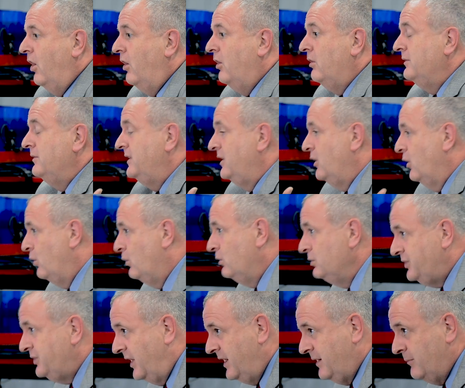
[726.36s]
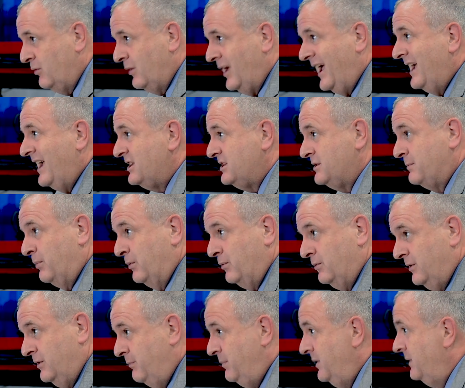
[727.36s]
all the old-timer experts,
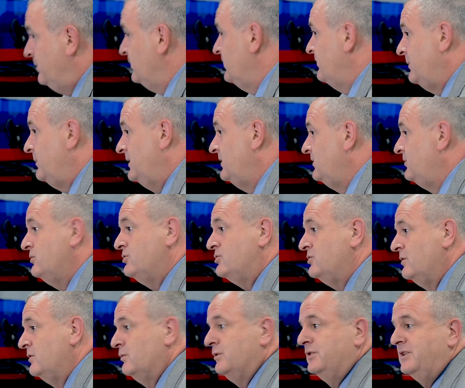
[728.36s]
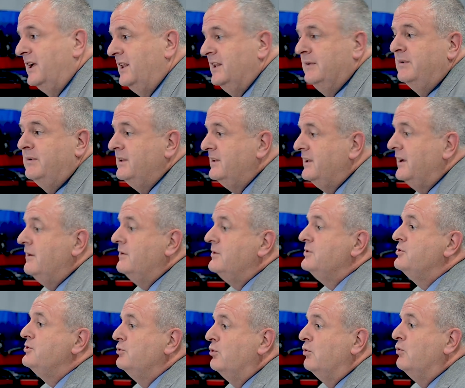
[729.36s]
the people that have been in industry, were telling me there
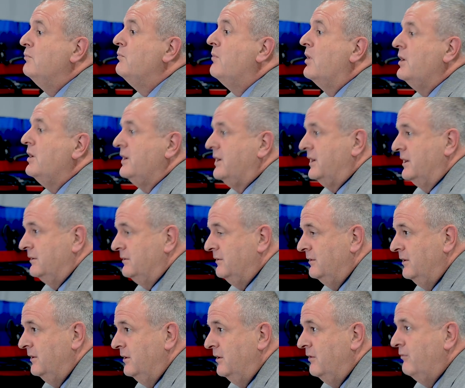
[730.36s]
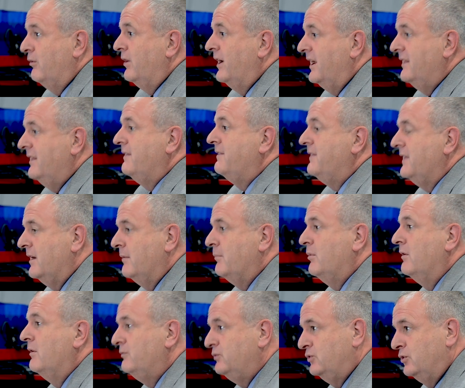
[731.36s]
is no market for anything
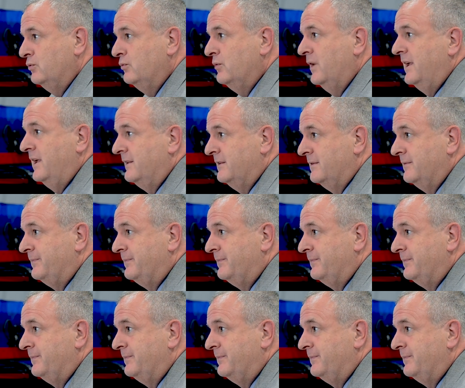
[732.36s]
above 2N.